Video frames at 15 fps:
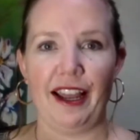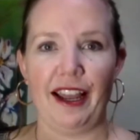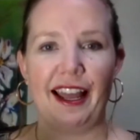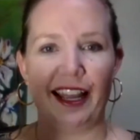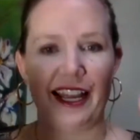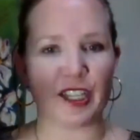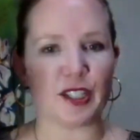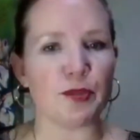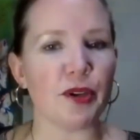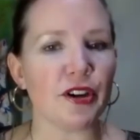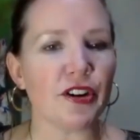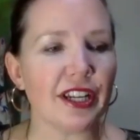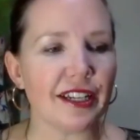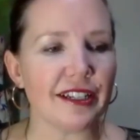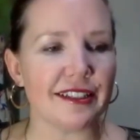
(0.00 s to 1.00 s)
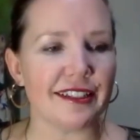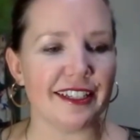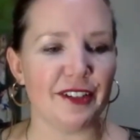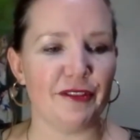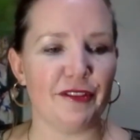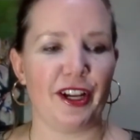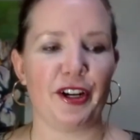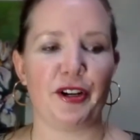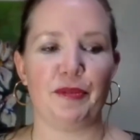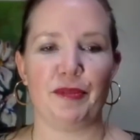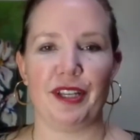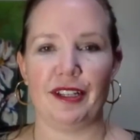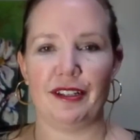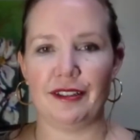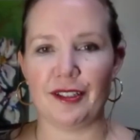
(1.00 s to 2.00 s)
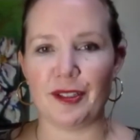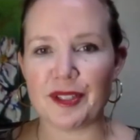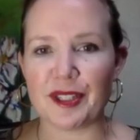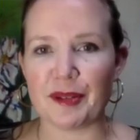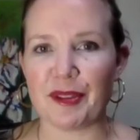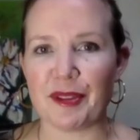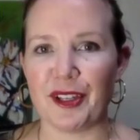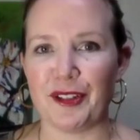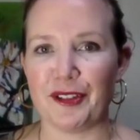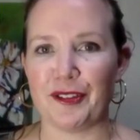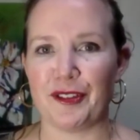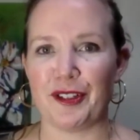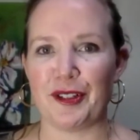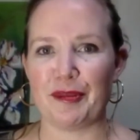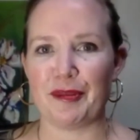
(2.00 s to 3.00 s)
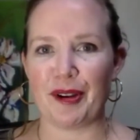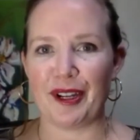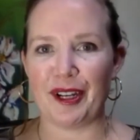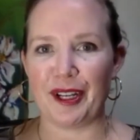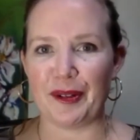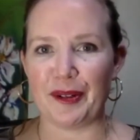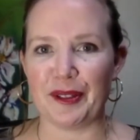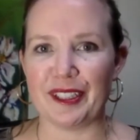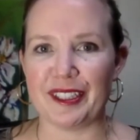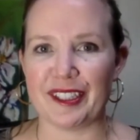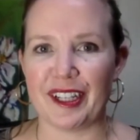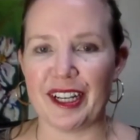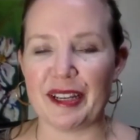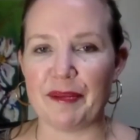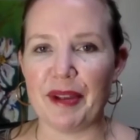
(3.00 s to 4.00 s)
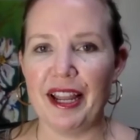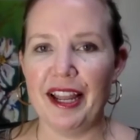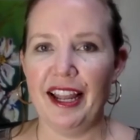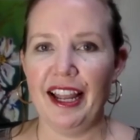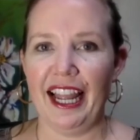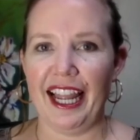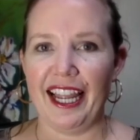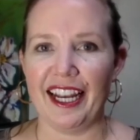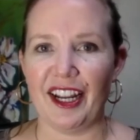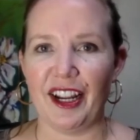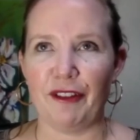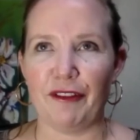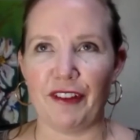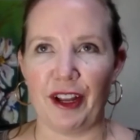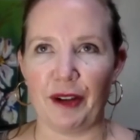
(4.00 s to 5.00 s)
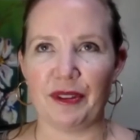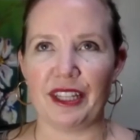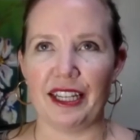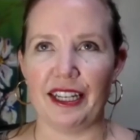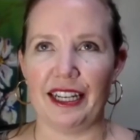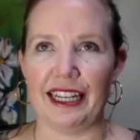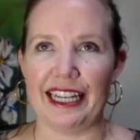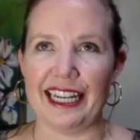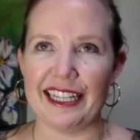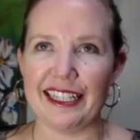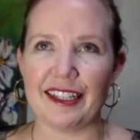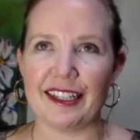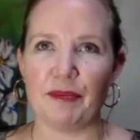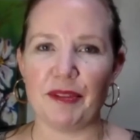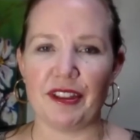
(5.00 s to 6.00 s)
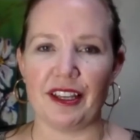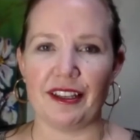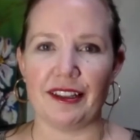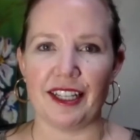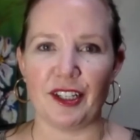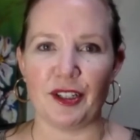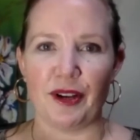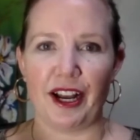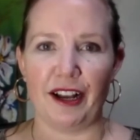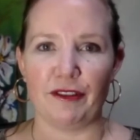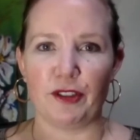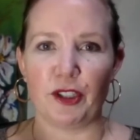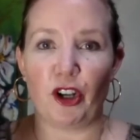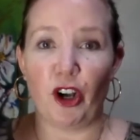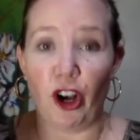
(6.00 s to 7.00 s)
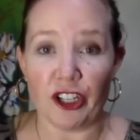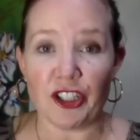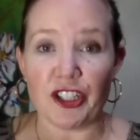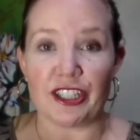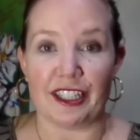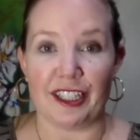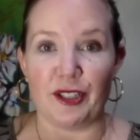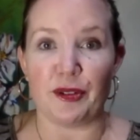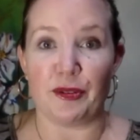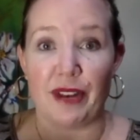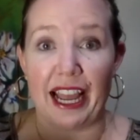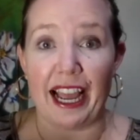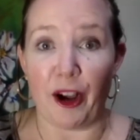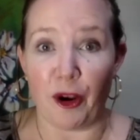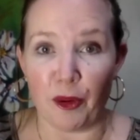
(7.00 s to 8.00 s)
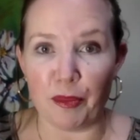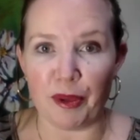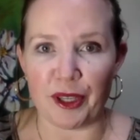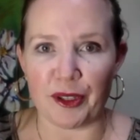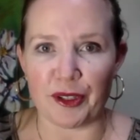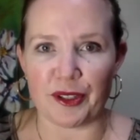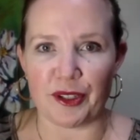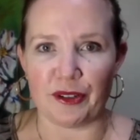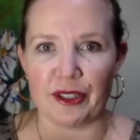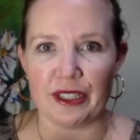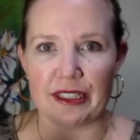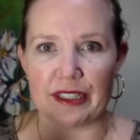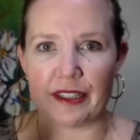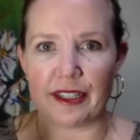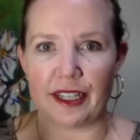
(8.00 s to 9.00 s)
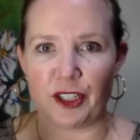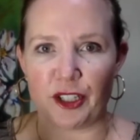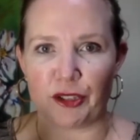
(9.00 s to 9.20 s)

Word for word: experience the environment do something good for your body all the time and i found that it is something that you have to consciously do now because you're in such a